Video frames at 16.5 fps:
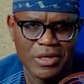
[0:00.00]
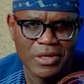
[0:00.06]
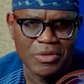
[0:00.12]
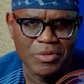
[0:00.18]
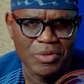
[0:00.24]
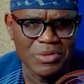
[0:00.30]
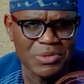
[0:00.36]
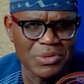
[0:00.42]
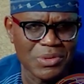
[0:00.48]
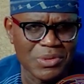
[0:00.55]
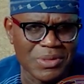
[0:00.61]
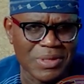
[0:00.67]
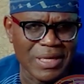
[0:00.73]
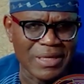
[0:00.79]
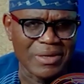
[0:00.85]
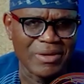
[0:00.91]
We want to
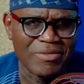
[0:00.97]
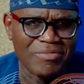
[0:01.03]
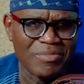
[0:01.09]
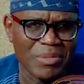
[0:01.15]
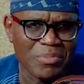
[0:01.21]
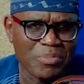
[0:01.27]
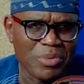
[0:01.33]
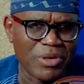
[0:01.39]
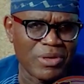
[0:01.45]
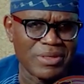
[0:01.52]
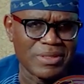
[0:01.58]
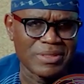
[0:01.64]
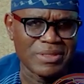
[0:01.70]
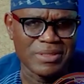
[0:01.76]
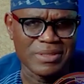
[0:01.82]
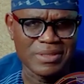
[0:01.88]
look at government
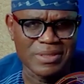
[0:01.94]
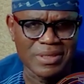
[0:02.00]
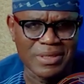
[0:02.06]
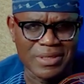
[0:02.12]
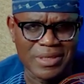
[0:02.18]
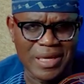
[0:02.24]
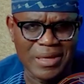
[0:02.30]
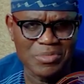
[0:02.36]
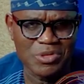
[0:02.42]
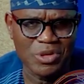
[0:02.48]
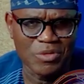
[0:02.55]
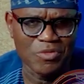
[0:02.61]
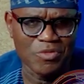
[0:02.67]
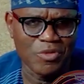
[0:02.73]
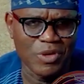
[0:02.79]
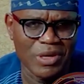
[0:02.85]
policies in terms
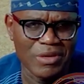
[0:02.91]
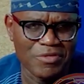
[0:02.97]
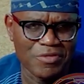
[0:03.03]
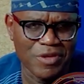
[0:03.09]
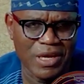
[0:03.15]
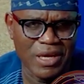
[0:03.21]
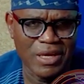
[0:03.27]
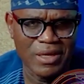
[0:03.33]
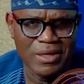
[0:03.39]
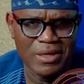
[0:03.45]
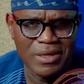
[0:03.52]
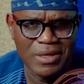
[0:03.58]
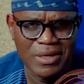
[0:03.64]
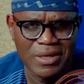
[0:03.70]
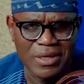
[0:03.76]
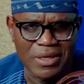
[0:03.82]
of welfare,
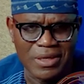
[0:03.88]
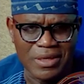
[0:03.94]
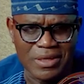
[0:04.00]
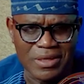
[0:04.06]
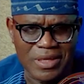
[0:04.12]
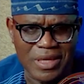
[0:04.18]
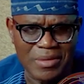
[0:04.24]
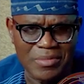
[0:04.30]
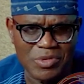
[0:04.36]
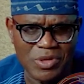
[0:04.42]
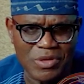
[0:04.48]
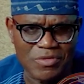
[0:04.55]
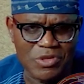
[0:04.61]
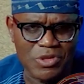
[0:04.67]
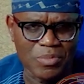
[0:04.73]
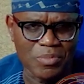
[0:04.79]
in terms of
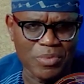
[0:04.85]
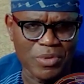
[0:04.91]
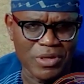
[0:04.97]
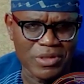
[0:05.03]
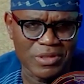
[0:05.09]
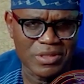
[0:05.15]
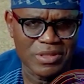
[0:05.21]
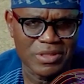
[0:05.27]
support,